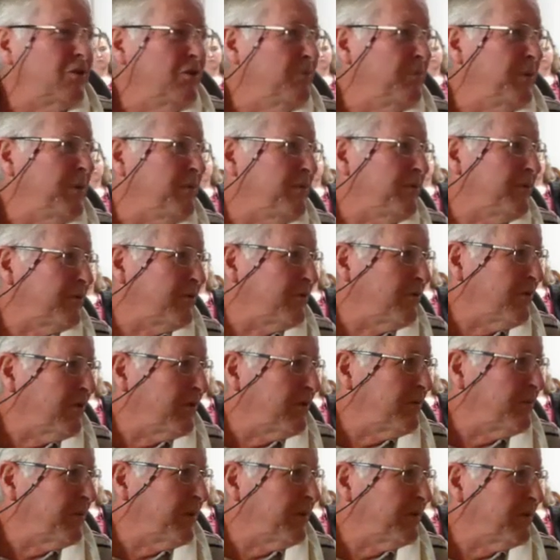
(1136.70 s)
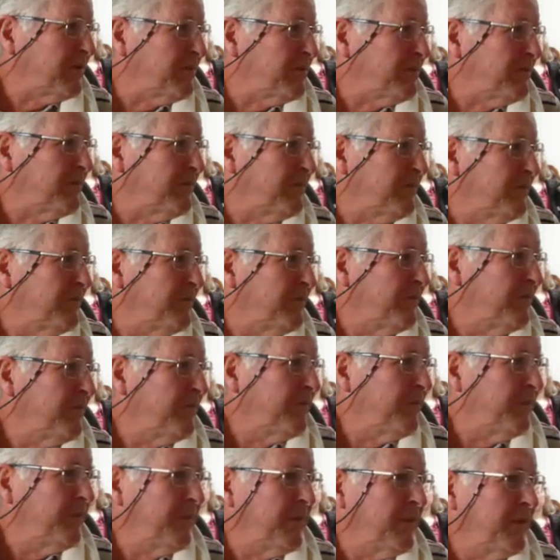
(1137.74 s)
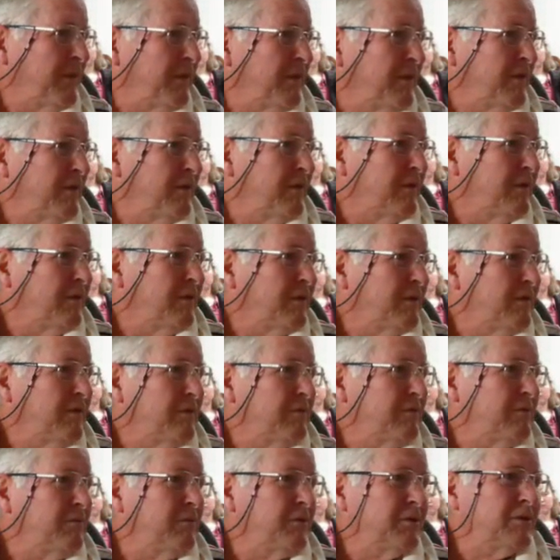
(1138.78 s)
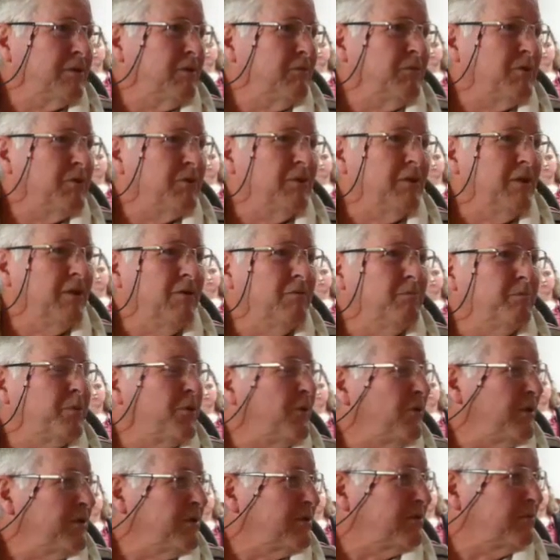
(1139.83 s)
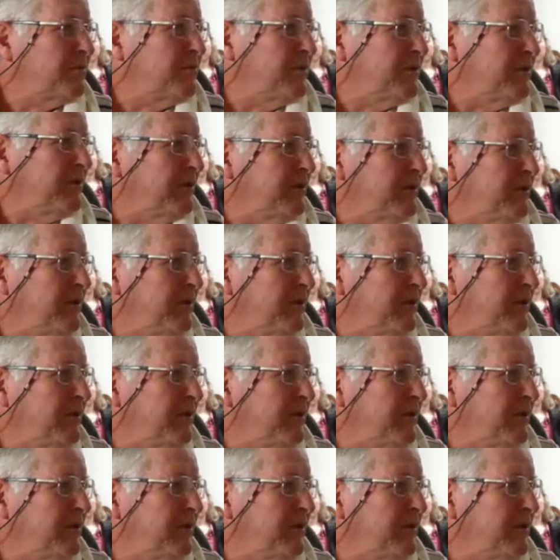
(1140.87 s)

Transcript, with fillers: two people inquire about them. You know, was was no price really